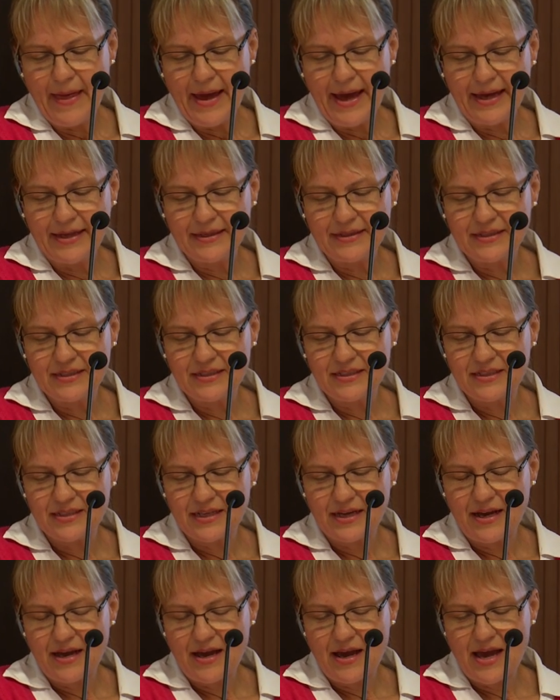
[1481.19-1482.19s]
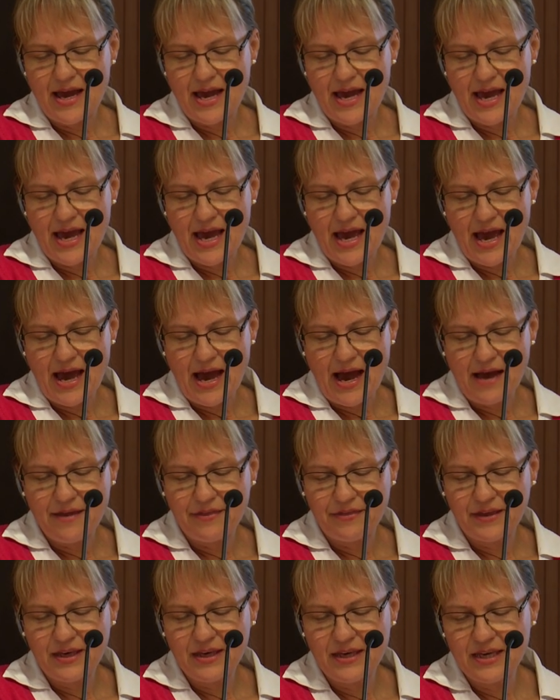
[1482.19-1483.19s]
And I
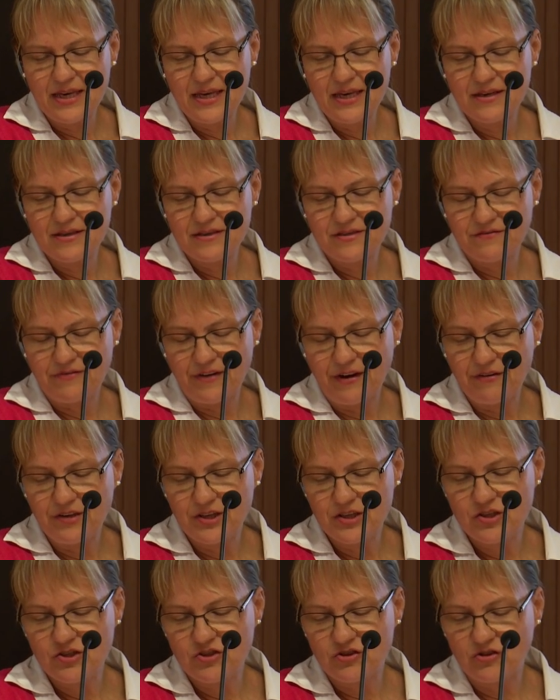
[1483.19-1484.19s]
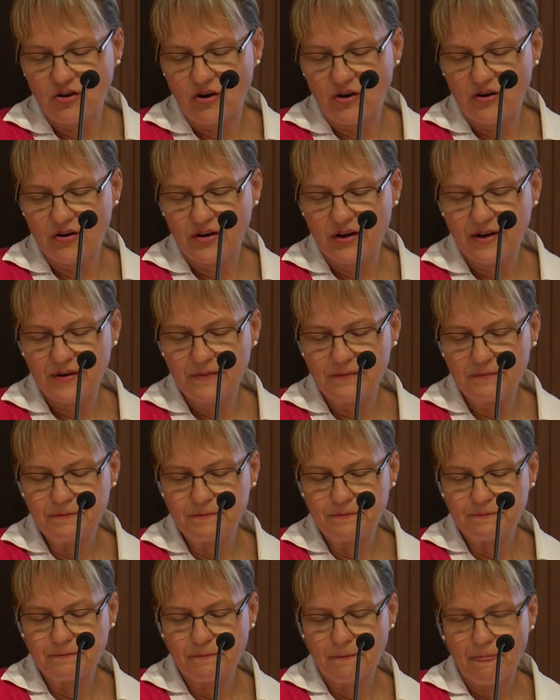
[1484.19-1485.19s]
think he is very
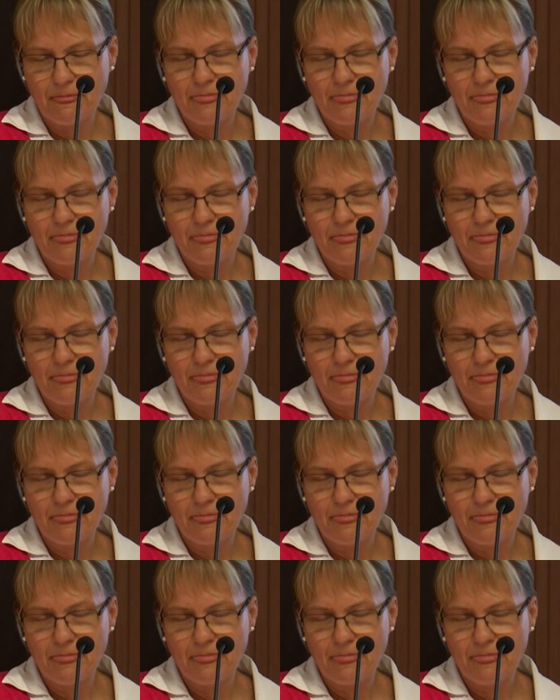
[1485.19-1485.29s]
strong